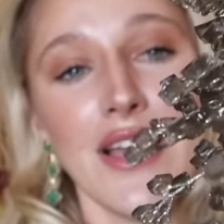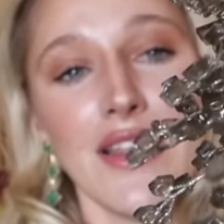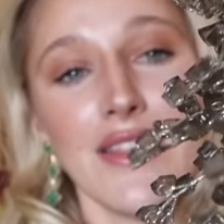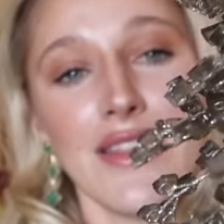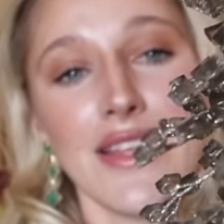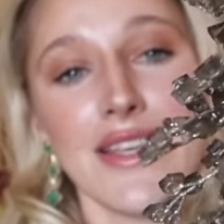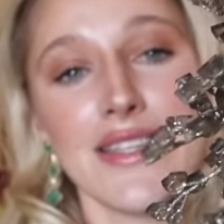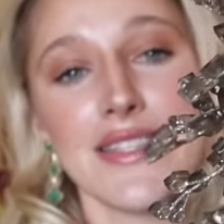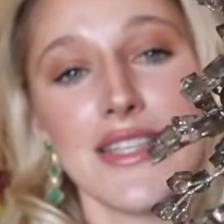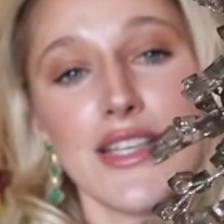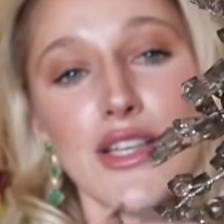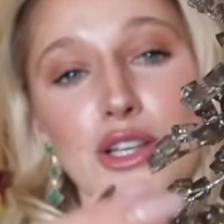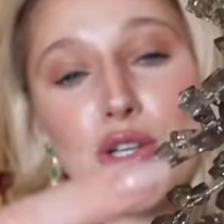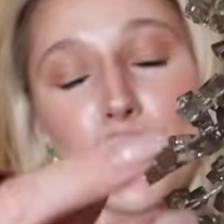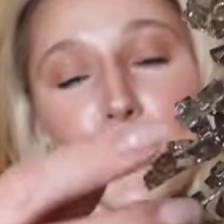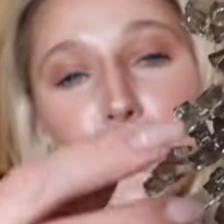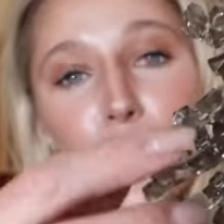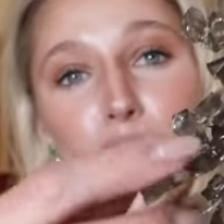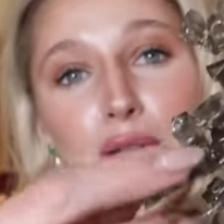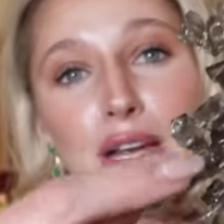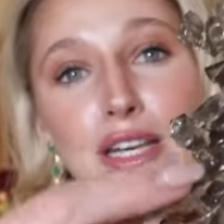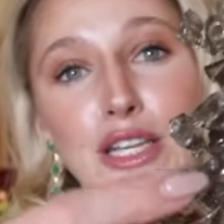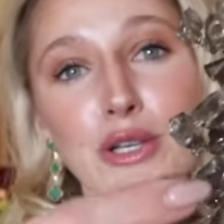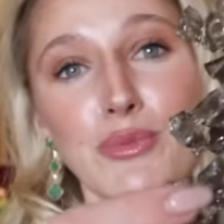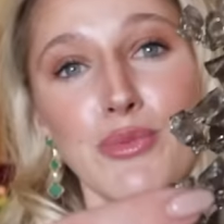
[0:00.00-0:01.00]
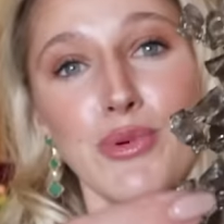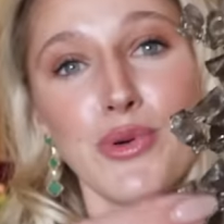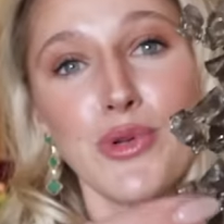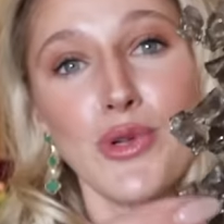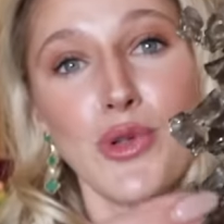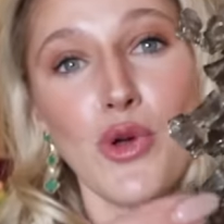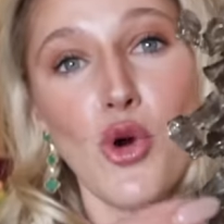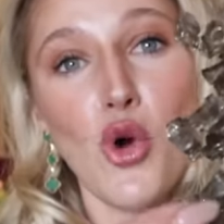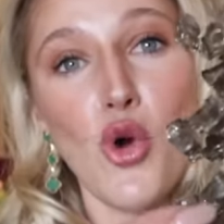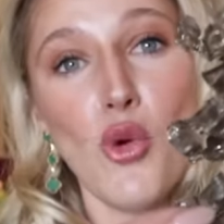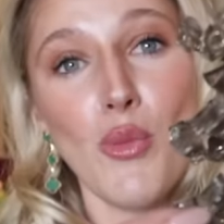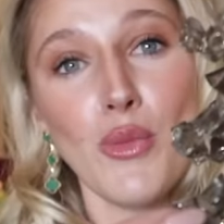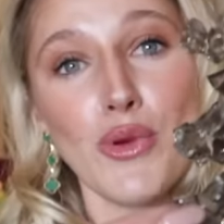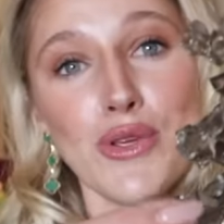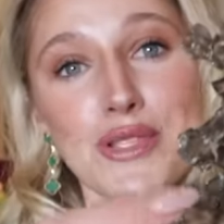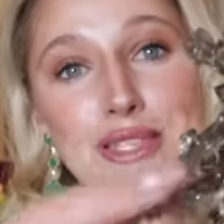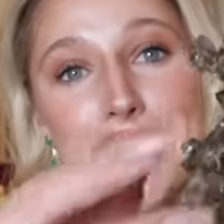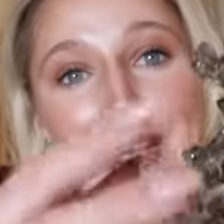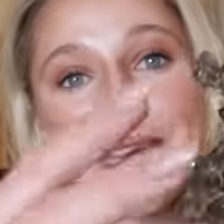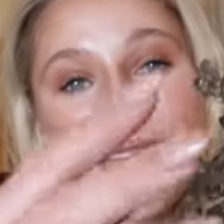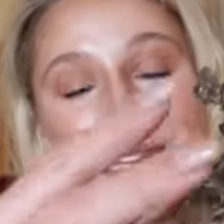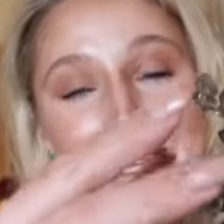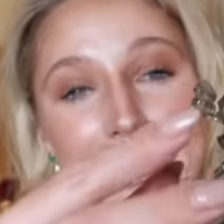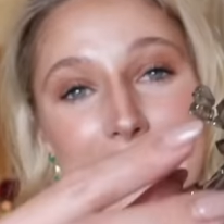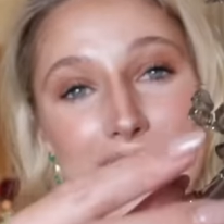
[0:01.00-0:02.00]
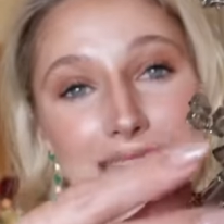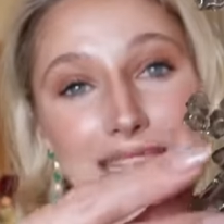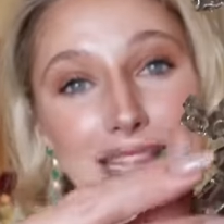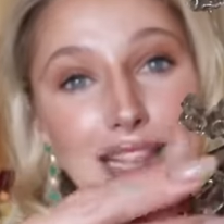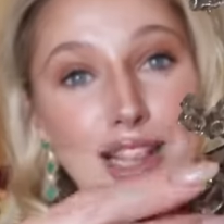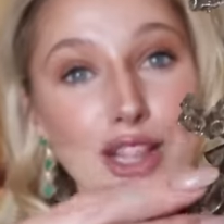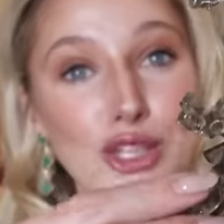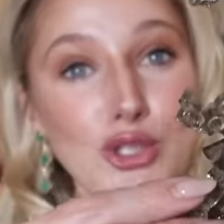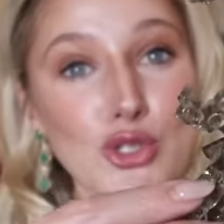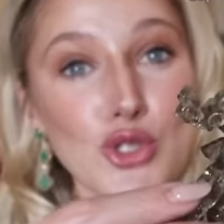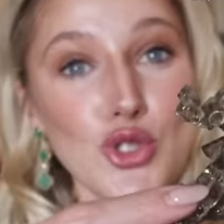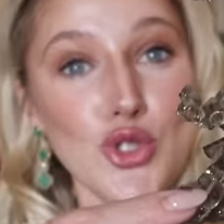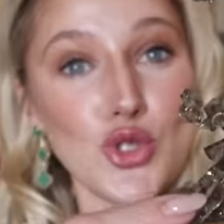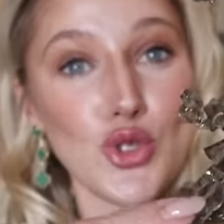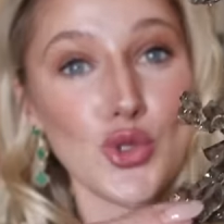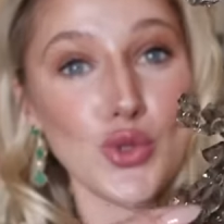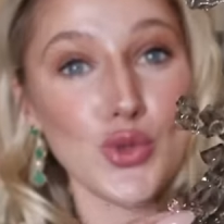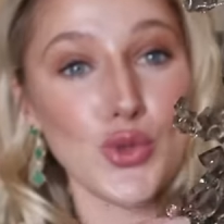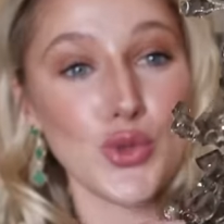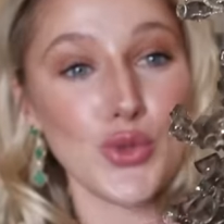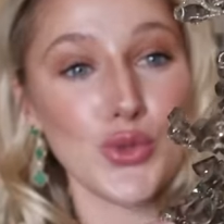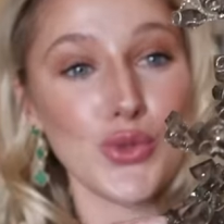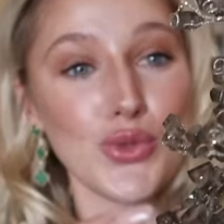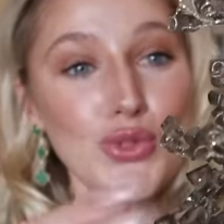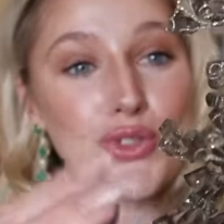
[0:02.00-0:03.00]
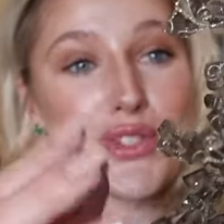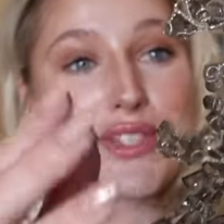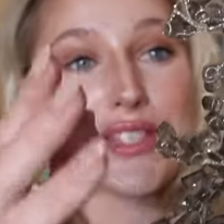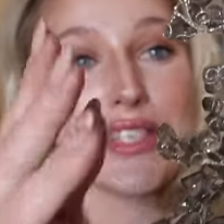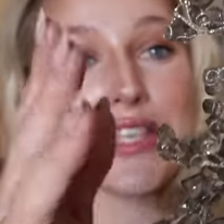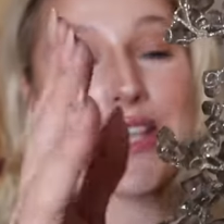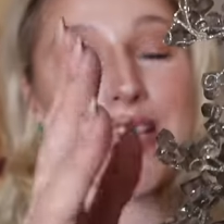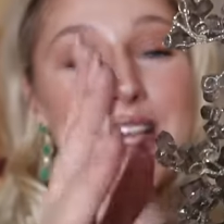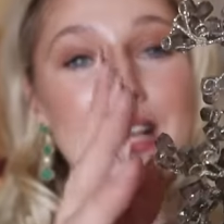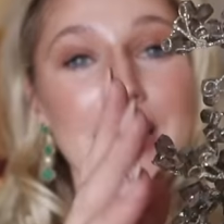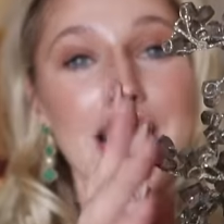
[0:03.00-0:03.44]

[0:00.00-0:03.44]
these incredible, almost like little jewels.